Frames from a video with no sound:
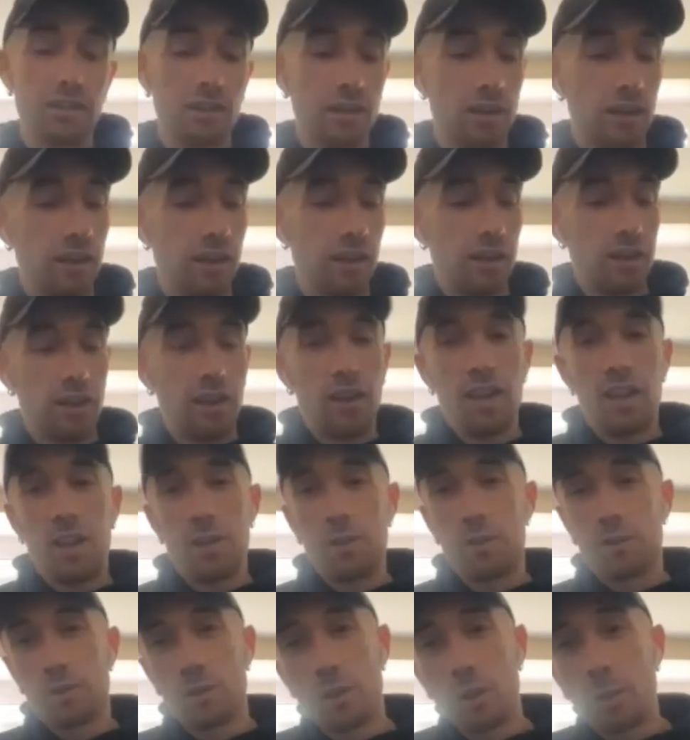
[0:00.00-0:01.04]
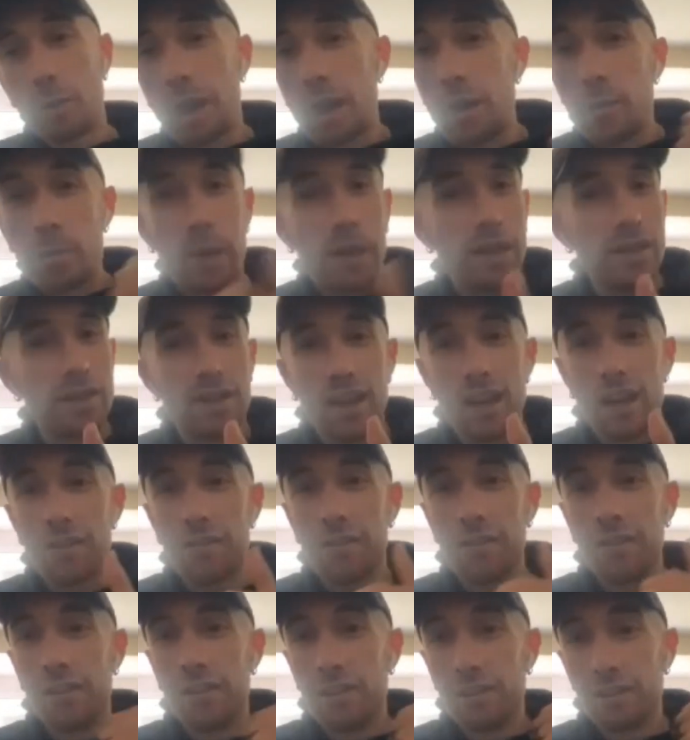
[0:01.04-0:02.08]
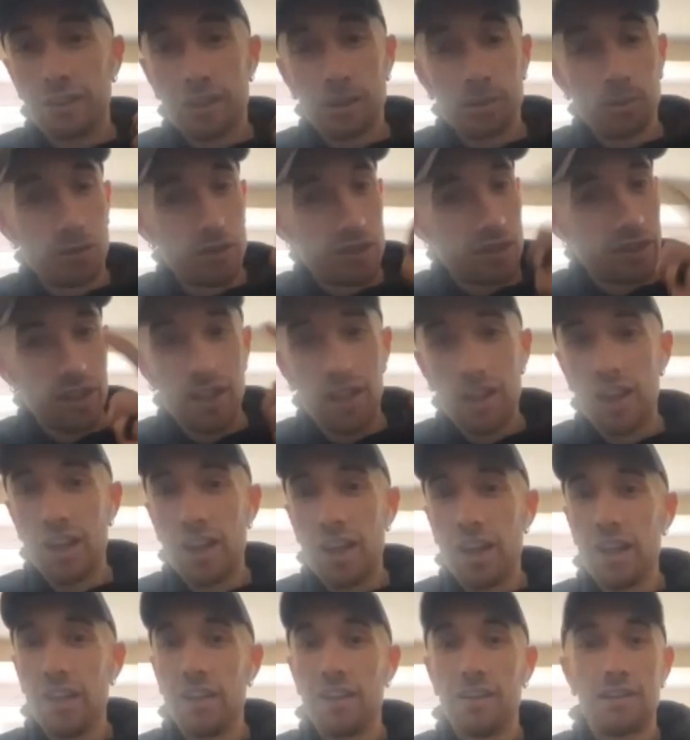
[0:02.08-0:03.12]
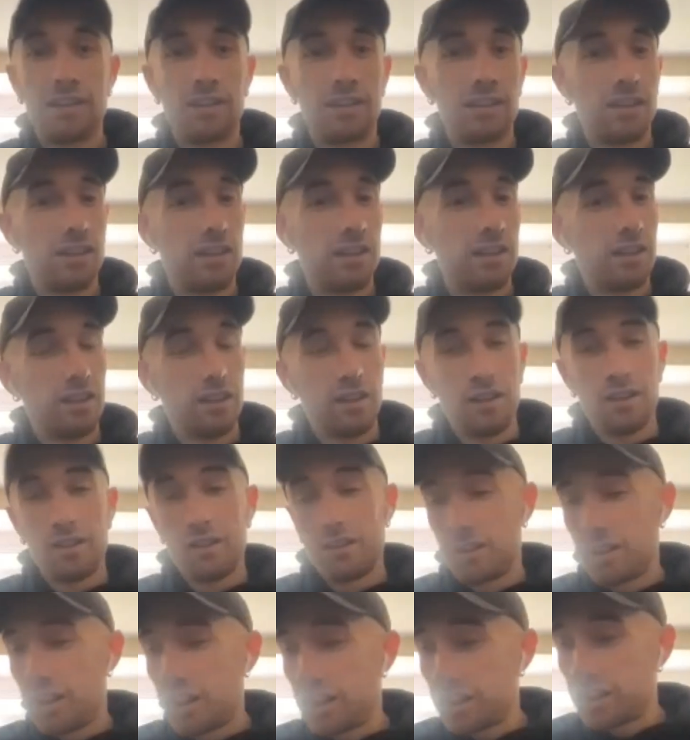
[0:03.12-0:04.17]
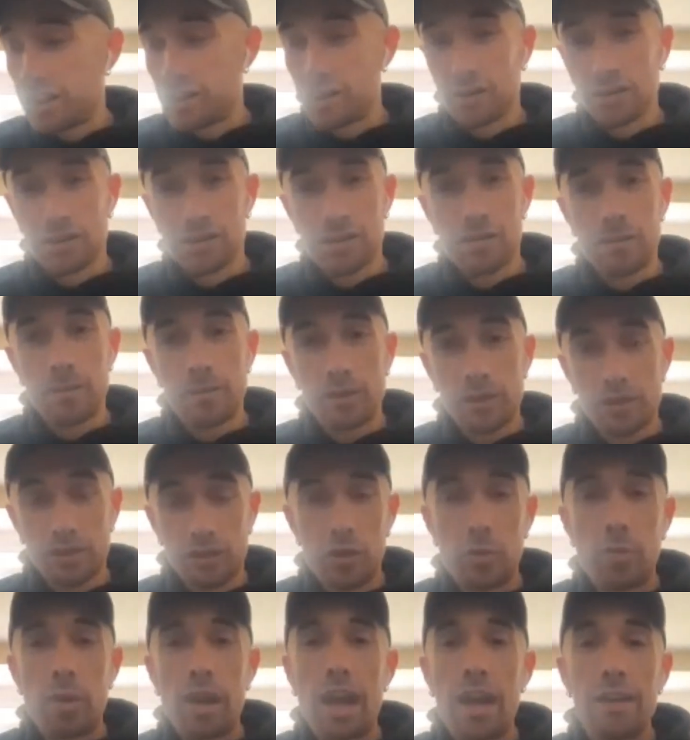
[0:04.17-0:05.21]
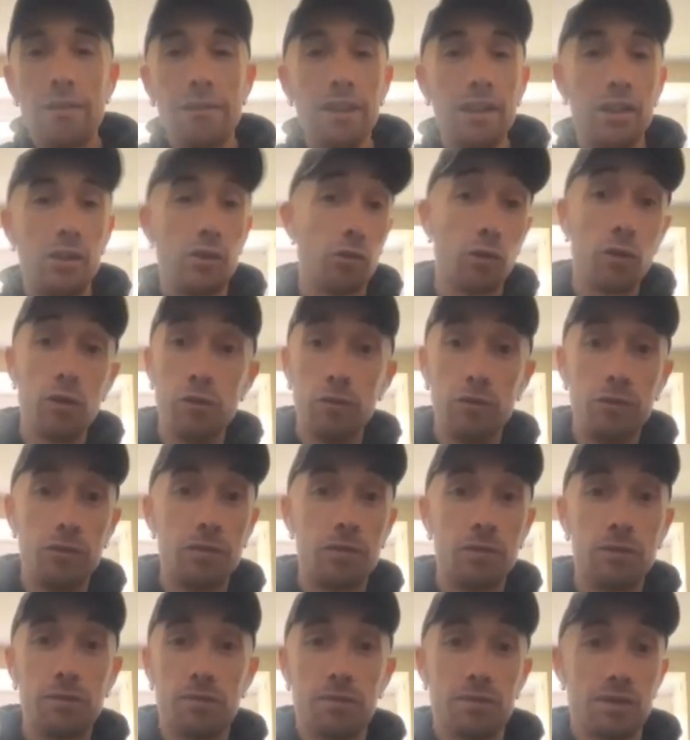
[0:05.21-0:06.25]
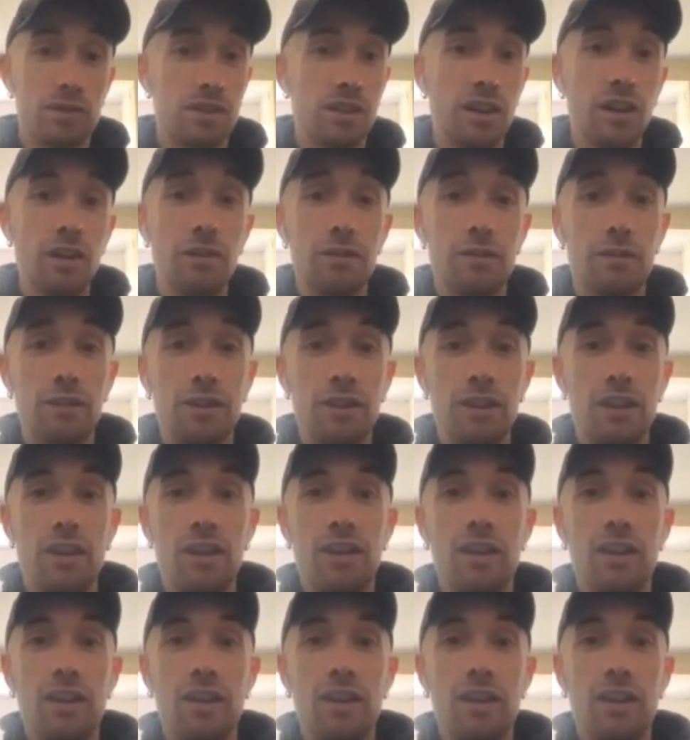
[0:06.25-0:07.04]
kids, it was all about Pantera, like Machine Head, like just super heavy groove stuff.